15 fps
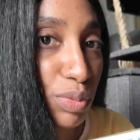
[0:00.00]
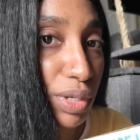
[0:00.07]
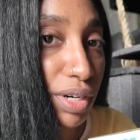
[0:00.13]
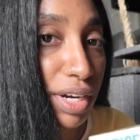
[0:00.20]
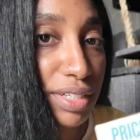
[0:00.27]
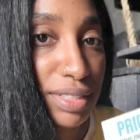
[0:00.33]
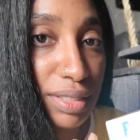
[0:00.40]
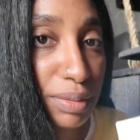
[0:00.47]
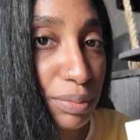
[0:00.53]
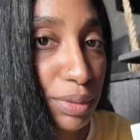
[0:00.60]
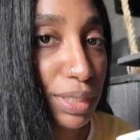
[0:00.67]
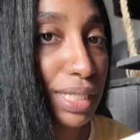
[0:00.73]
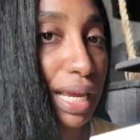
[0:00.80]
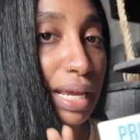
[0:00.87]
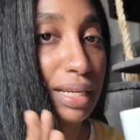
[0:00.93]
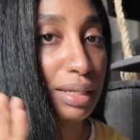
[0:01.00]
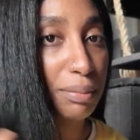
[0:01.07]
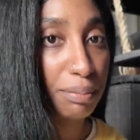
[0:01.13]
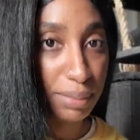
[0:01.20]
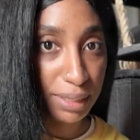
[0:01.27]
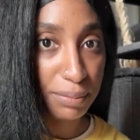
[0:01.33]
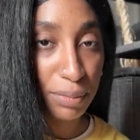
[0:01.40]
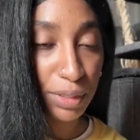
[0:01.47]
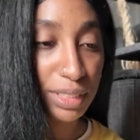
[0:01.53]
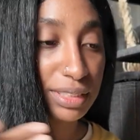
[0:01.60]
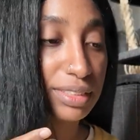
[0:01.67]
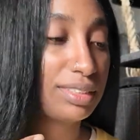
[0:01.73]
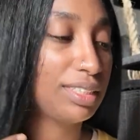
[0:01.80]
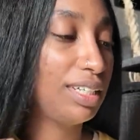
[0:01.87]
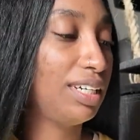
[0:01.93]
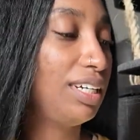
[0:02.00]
where I didn't bring any big prints.